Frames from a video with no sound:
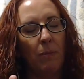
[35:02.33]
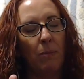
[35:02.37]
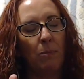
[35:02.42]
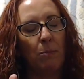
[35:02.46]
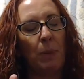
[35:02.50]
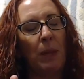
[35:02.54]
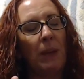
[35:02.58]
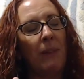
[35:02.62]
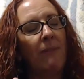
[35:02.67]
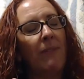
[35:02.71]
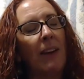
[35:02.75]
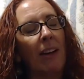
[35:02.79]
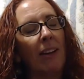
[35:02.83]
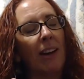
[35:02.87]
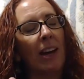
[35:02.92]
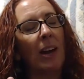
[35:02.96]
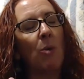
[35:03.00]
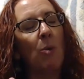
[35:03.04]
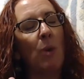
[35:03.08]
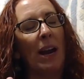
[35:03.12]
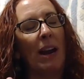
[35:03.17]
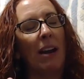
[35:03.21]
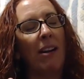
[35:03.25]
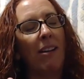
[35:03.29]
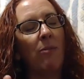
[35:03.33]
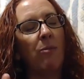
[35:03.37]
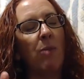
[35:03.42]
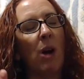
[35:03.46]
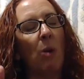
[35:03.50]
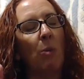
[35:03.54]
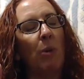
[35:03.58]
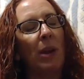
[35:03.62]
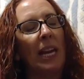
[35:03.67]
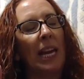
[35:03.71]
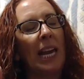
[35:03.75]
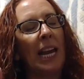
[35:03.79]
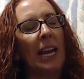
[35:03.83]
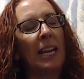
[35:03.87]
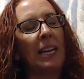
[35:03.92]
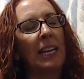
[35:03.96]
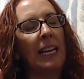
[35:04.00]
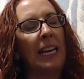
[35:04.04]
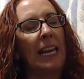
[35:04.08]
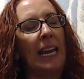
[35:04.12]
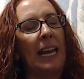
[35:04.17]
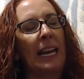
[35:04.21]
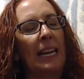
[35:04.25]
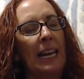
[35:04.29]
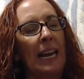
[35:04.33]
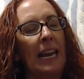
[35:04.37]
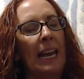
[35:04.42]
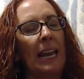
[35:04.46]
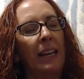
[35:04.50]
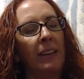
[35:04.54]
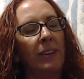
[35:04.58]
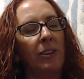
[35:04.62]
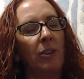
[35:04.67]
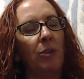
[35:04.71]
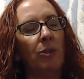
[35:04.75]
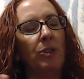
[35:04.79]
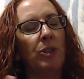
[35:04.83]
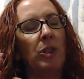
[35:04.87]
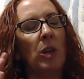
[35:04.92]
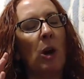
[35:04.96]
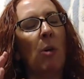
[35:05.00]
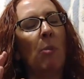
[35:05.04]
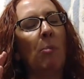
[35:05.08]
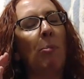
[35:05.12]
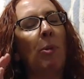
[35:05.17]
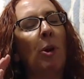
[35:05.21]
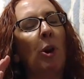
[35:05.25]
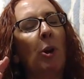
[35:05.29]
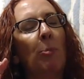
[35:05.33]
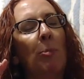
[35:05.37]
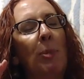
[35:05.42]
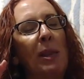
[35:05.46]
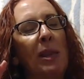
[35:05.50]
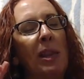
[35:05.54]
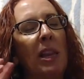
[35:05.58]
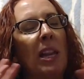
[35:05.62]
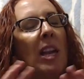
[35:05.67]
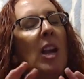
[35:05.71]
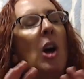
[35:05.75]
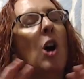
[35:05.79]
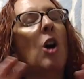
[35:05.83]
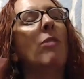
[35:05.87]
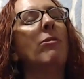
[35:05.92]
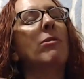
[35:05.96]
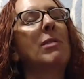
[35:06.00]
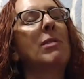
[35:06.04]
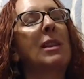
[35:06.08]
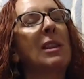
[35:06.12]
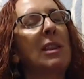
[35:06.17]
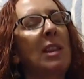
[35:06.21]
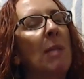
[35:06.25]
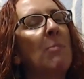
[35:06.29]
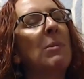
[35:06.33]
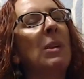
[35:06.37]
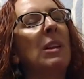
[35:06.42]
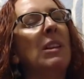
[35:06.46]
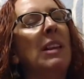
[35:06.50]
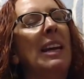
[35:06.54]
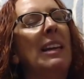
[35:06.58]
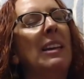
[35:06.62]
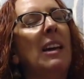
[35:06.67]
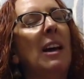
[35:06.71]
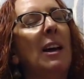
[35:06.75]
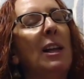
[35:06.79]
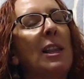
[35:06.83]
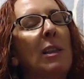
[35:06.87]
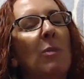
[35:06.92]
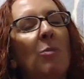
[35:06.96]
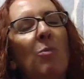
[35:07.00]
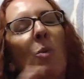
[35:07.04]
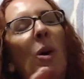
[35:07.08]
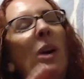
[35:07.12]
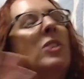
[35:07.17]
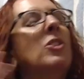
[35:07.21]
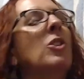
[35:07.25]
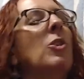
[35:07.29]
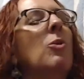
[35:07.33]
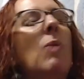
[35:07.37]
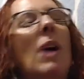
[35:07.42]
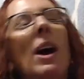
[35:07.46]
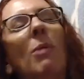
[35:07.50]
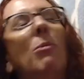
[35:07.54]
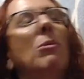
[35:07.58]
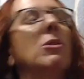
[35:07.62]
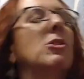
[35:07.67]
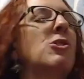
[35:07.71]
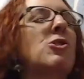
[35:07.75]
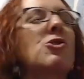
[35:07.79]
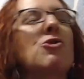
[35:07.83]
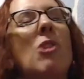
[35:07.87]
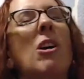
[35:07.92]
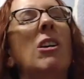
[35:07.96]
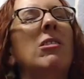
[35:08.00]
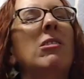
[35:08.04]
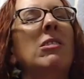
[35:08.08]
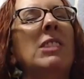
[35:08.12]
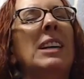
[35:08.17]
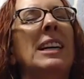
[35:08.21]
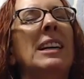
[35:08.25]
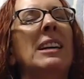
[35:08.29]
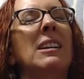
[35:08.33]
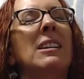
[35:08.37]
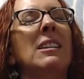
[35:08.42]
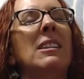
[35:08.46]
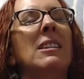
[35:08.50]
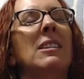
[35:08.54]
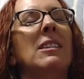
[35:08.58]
be very aware of what we can and can't handle. Don't purposely overstimulate us and wonder why we're struggling.